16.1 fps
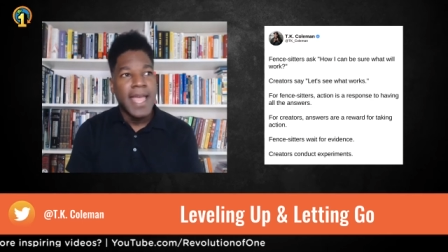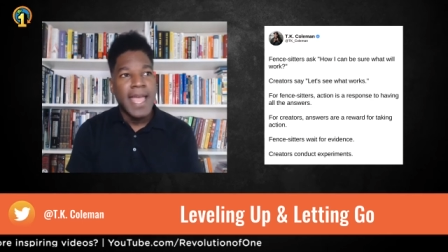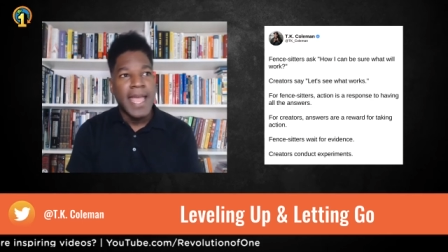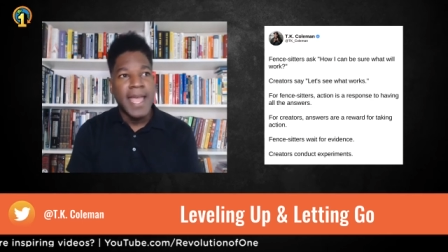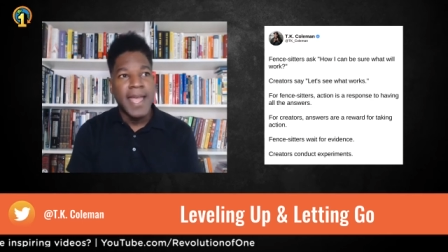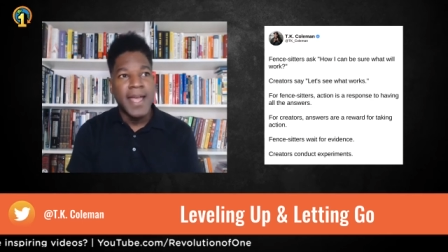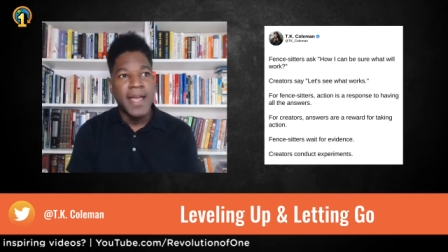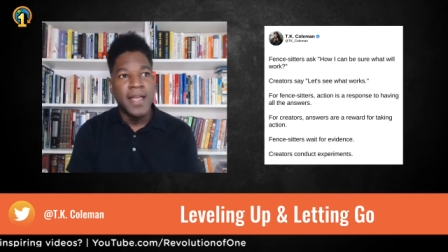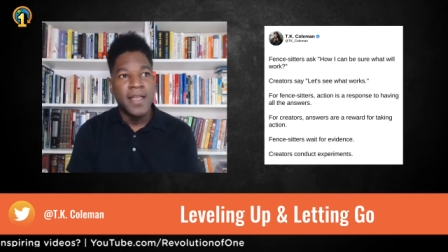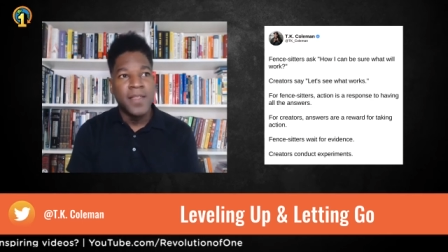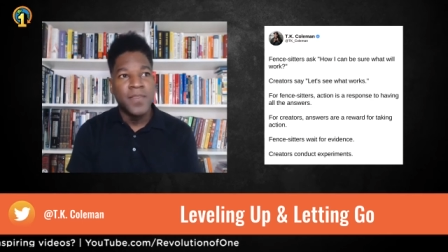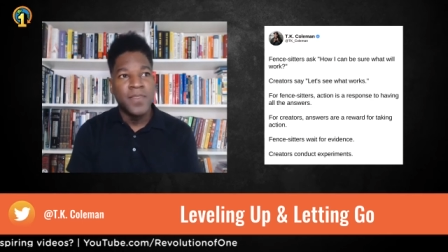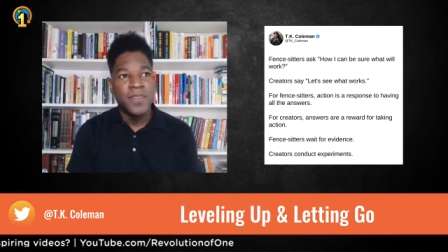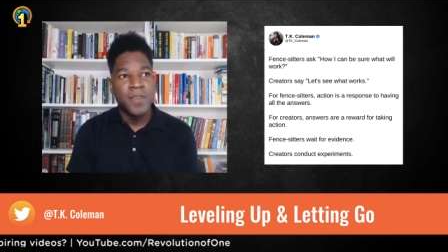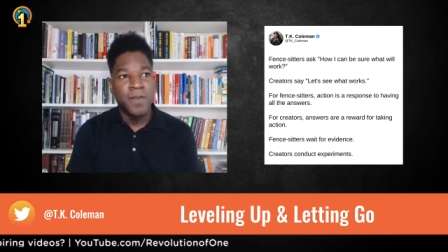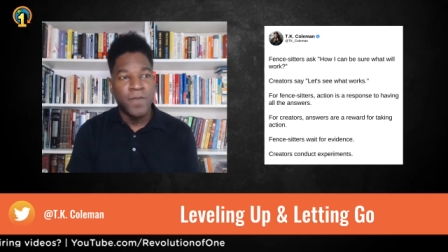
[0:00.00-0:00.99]

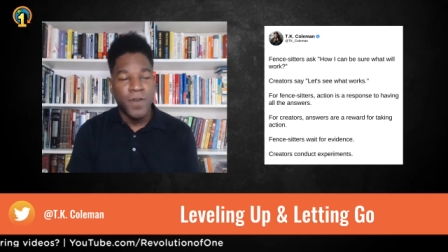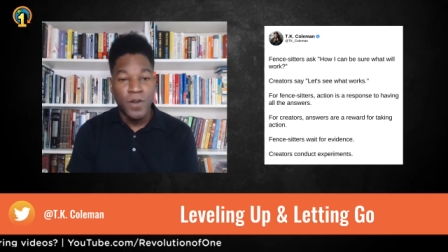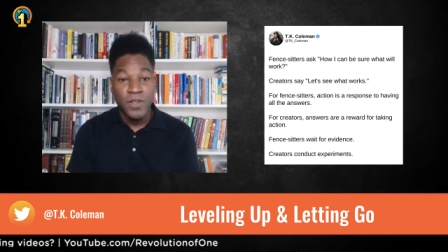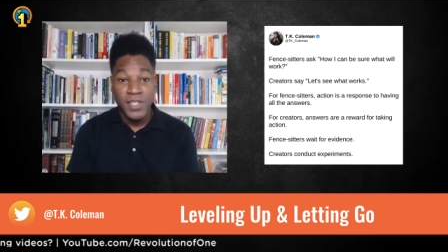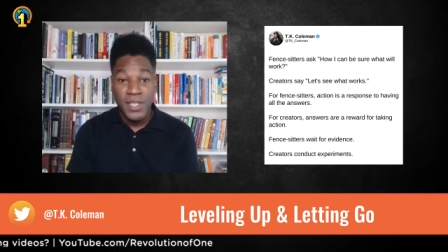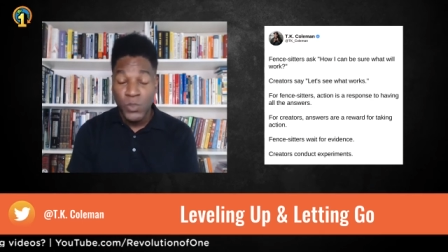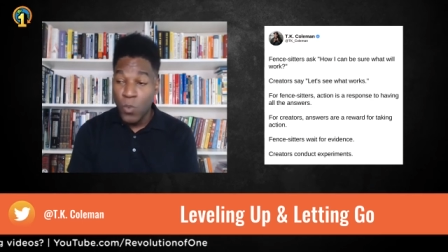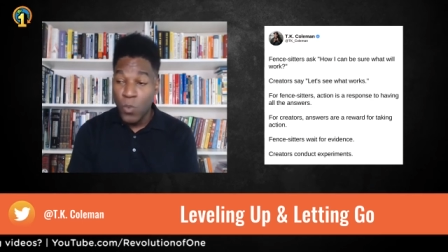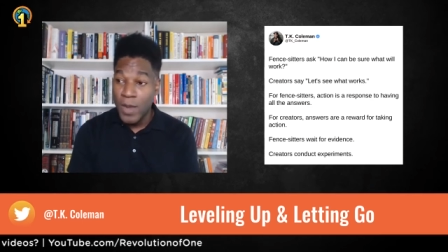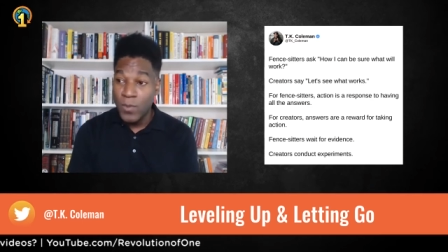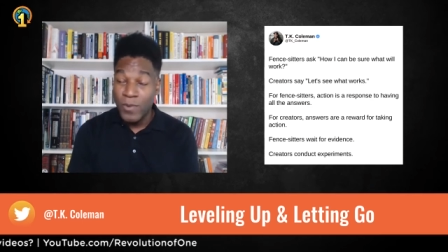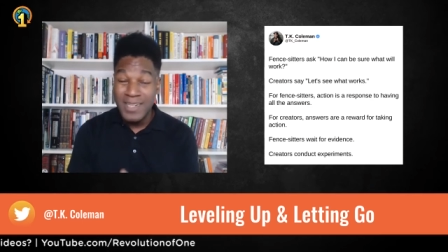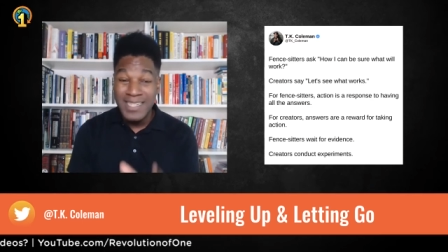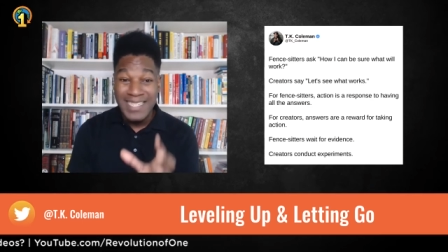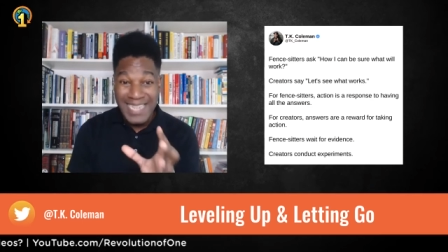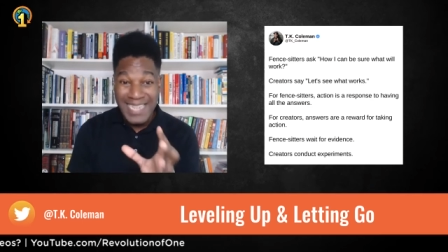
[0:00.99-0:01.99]
And the verse is one
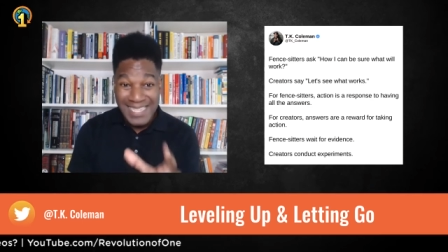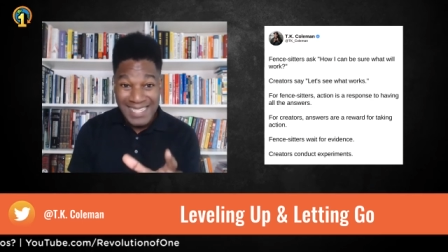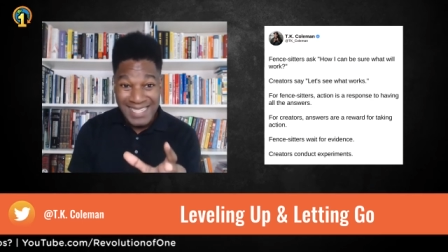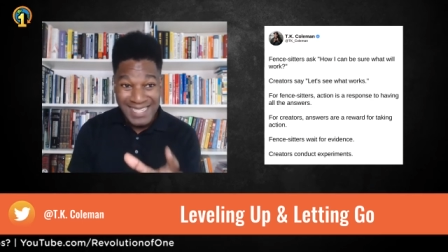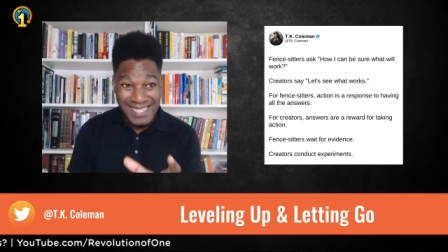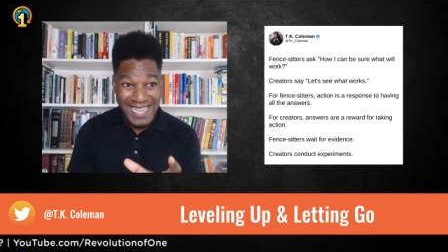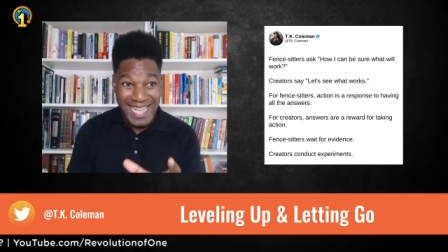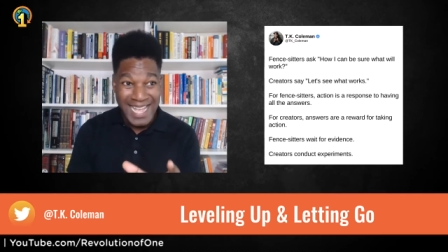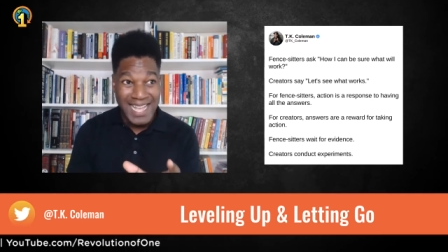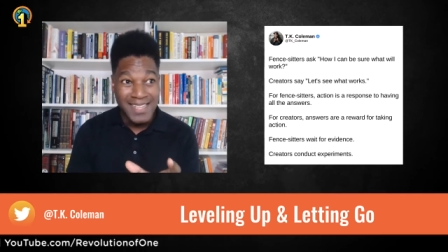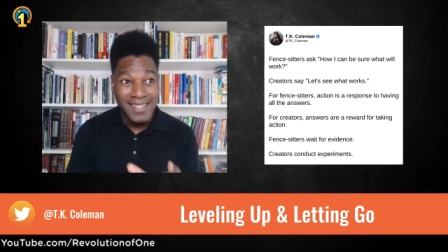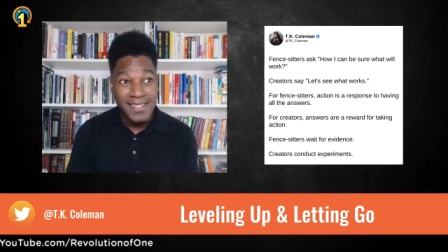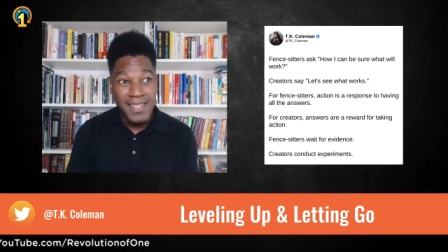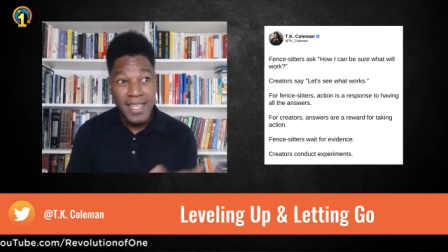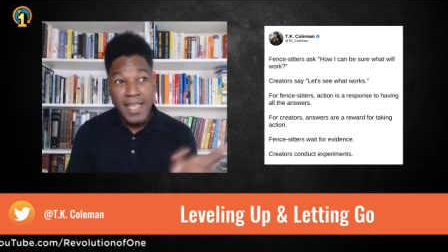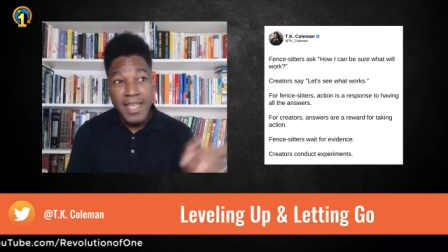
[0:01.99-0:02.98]
where Jesus
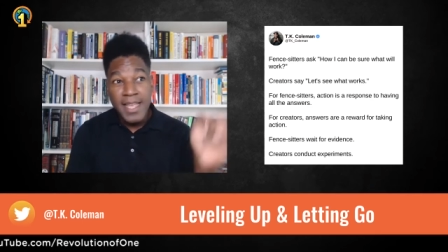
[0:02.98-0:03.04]
says,